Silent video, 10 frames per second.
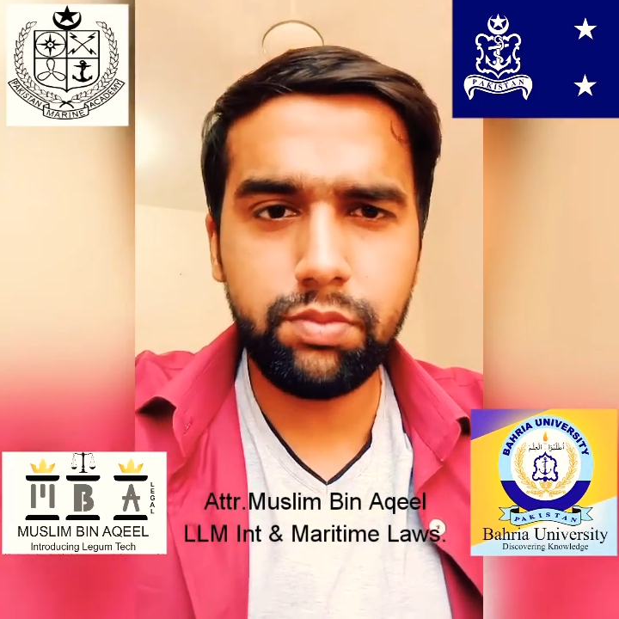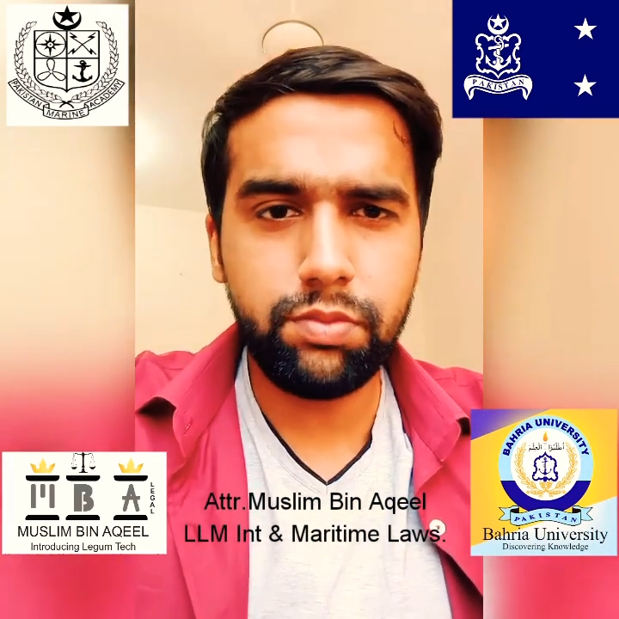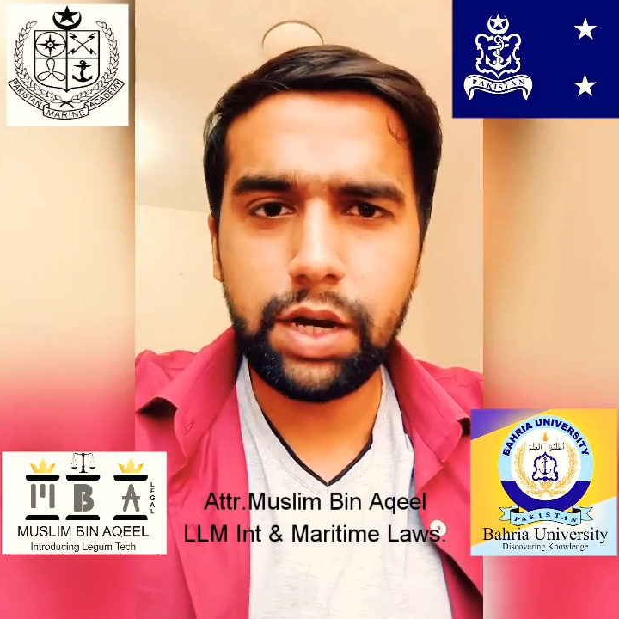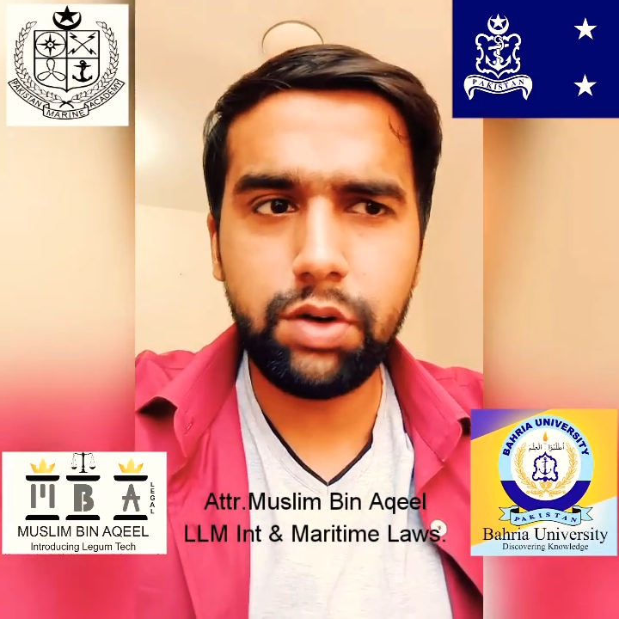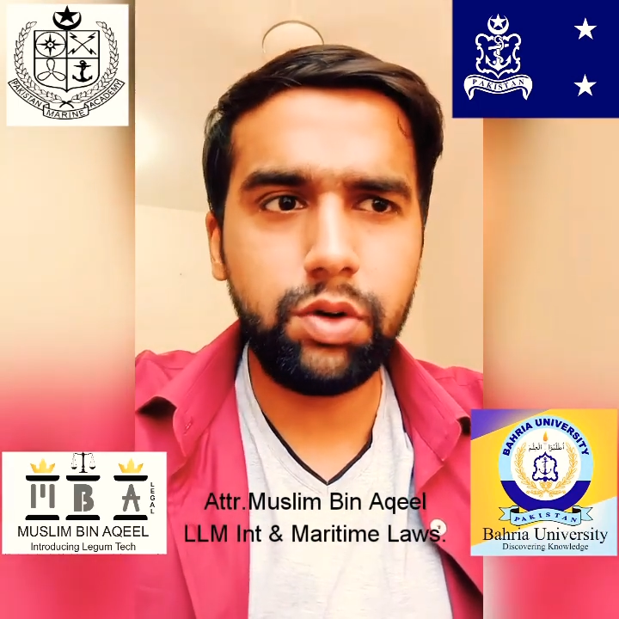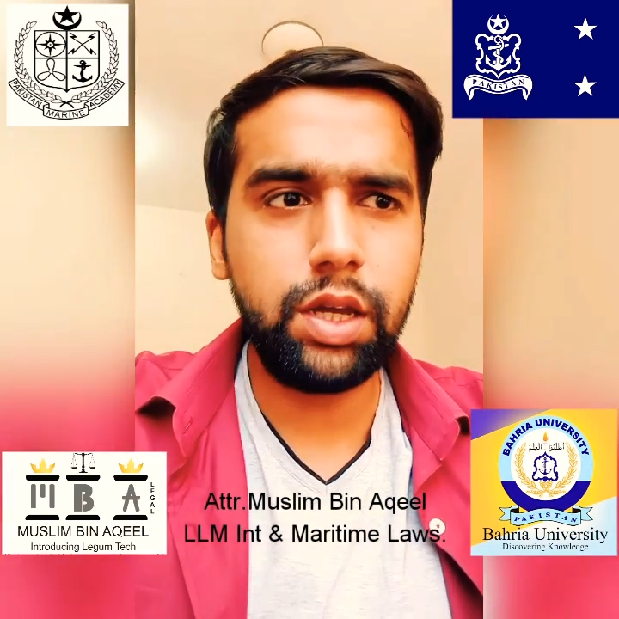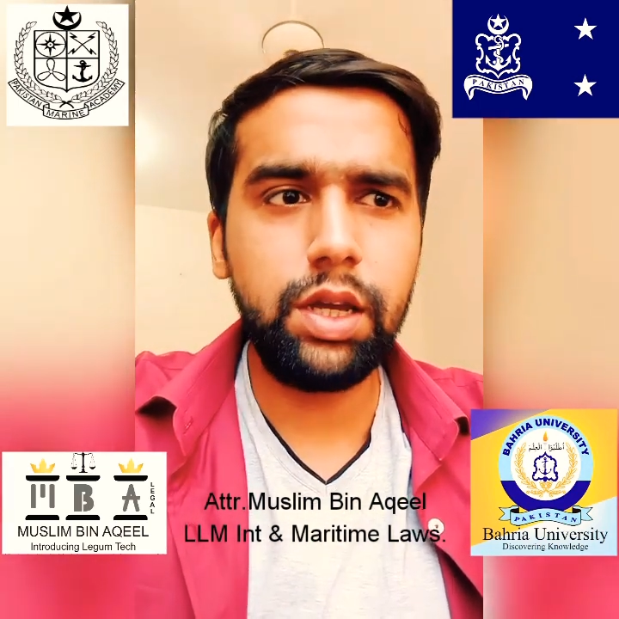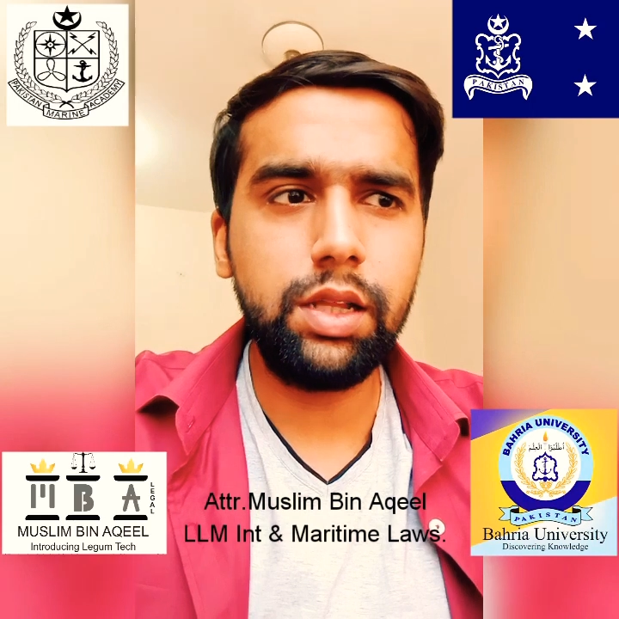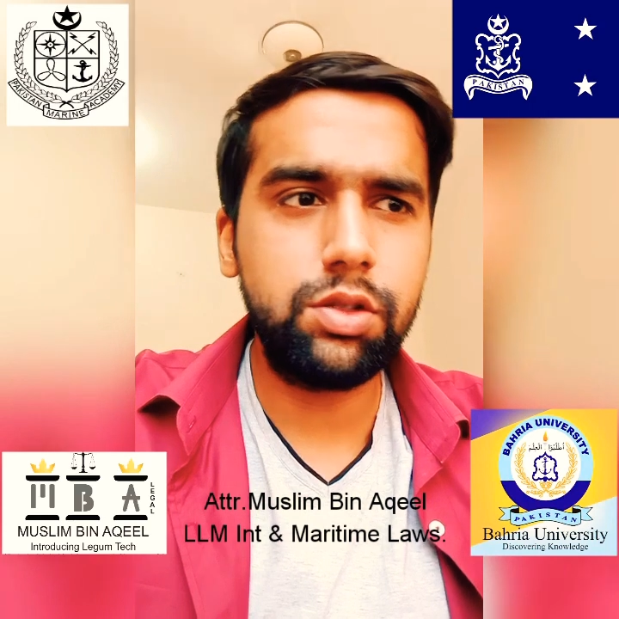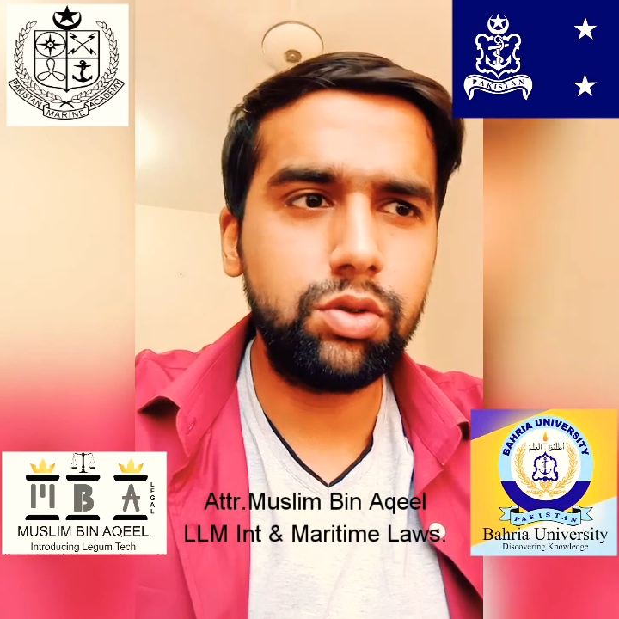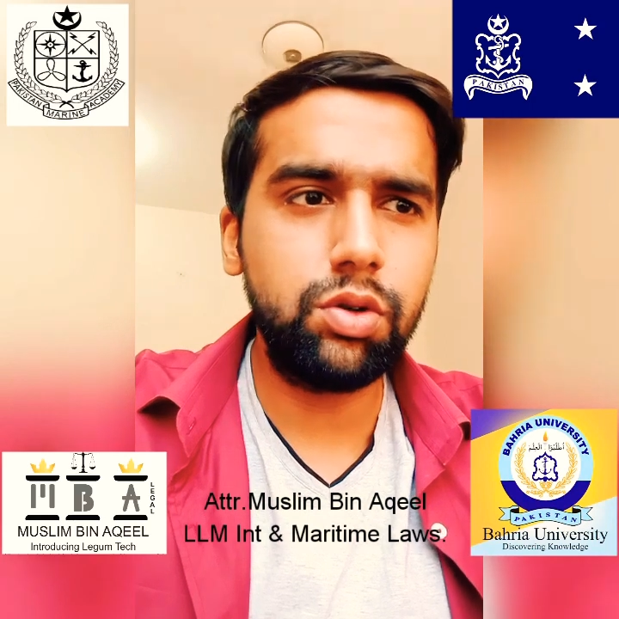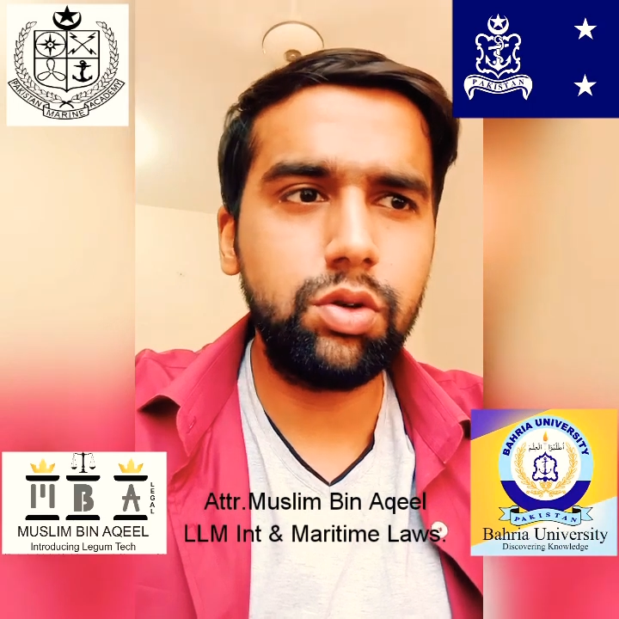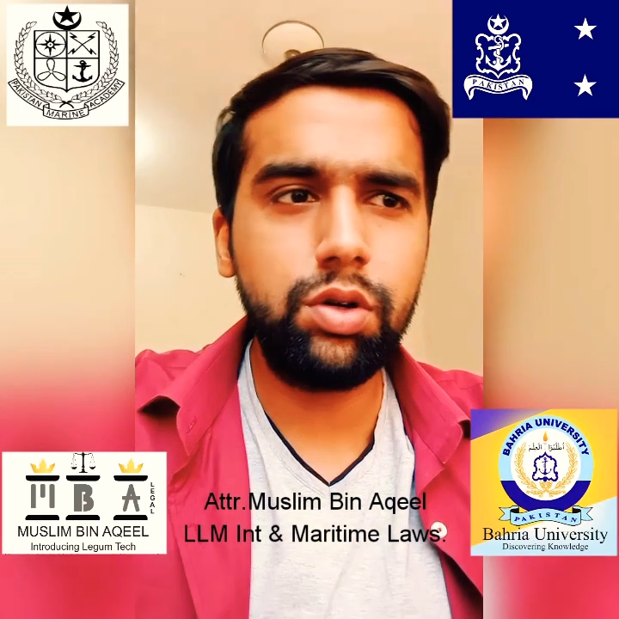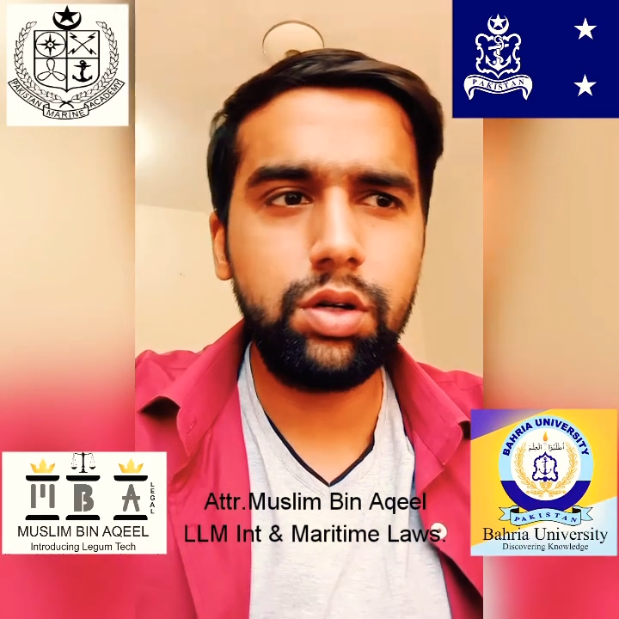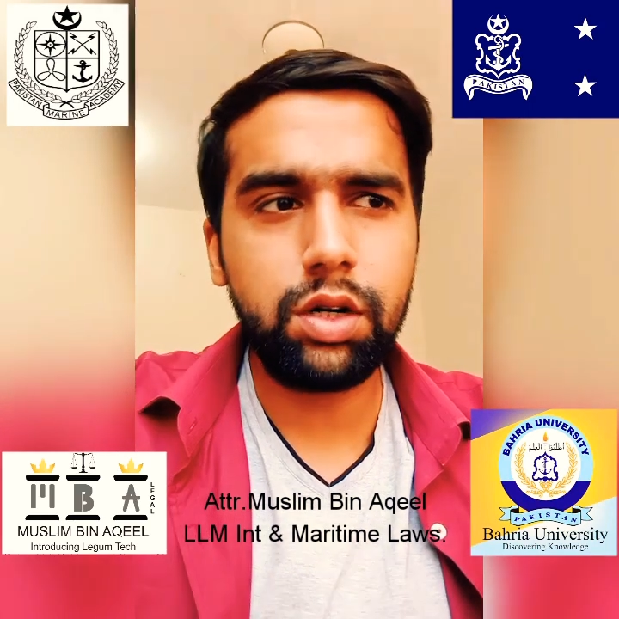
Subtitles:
by rail, road,